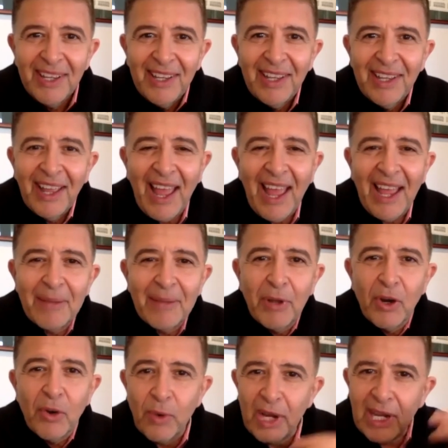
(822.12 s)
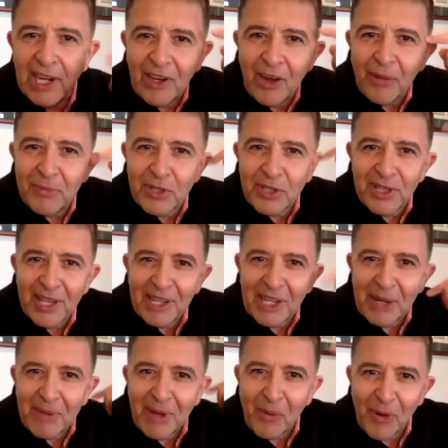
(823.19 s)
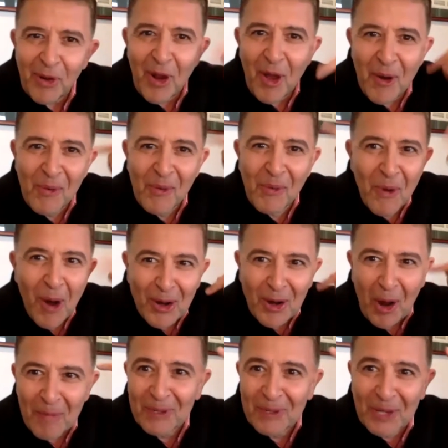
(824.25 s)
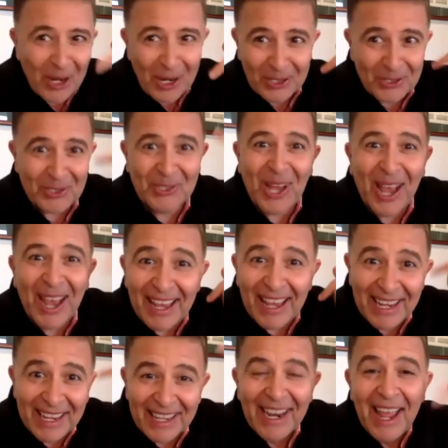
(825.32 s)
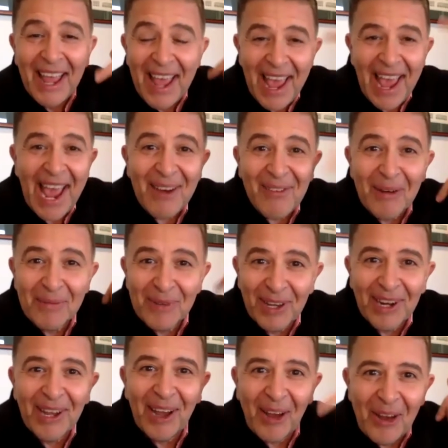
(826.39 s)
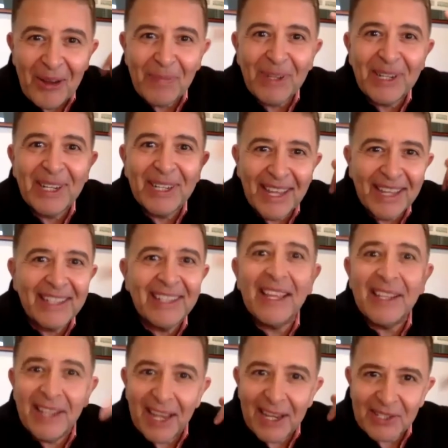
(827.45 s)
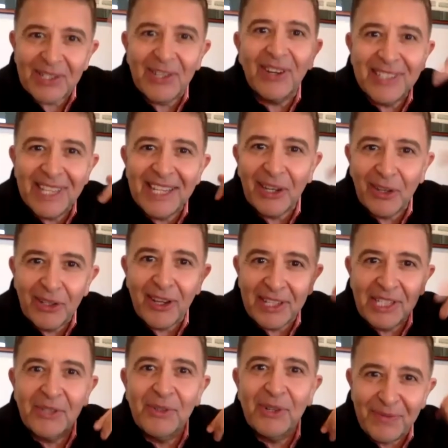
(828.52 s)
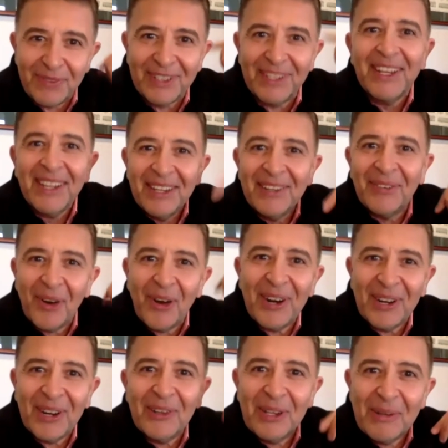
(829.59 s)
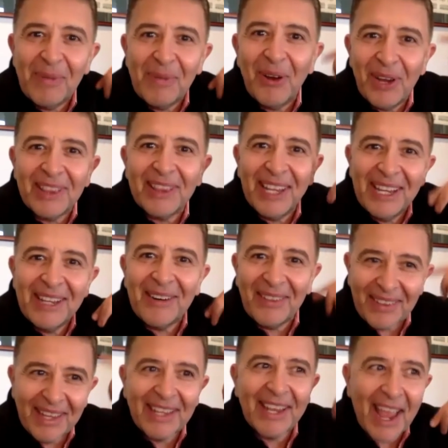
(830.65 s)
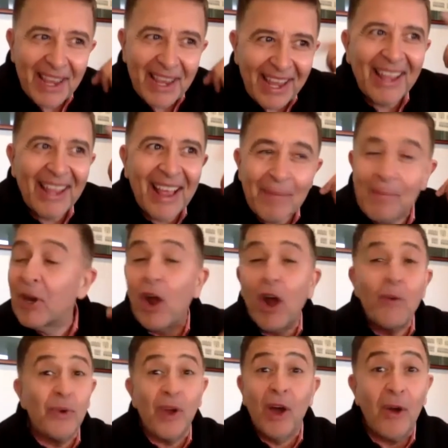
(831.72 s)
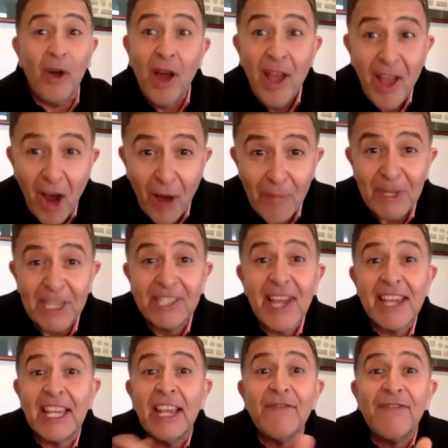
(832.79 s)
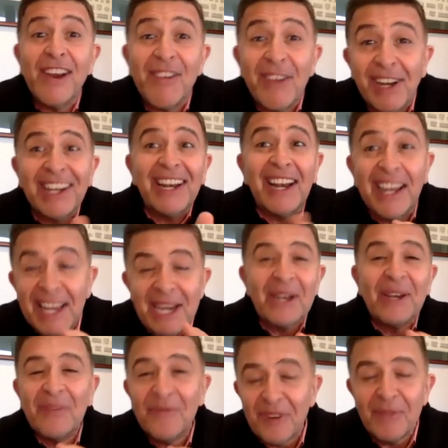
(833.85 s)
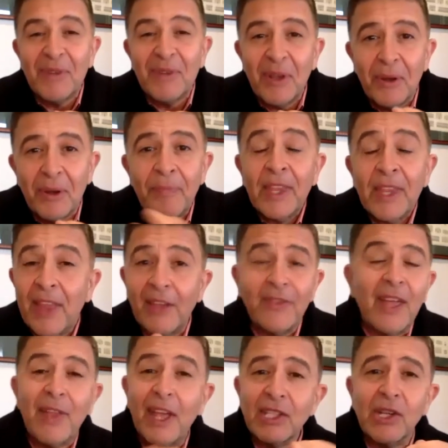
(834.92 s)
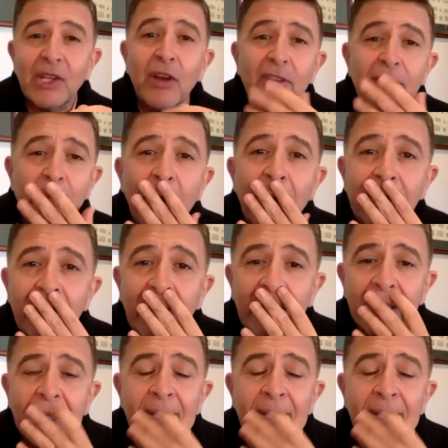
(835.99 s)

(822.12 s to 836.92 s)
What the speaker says: but really I'm just thinking about what I'm going to say and how I'm going to open and get, Scott, you look like terrific riding on your bike there. And I think, okay, but I'd be taking very little in from you. That's kind of my thing.